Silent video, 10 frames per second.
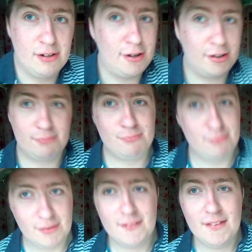like,
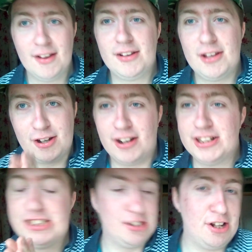you
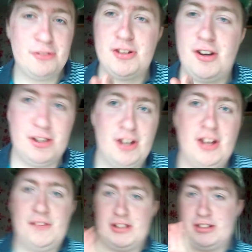guys, you know, like,
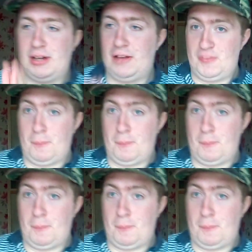if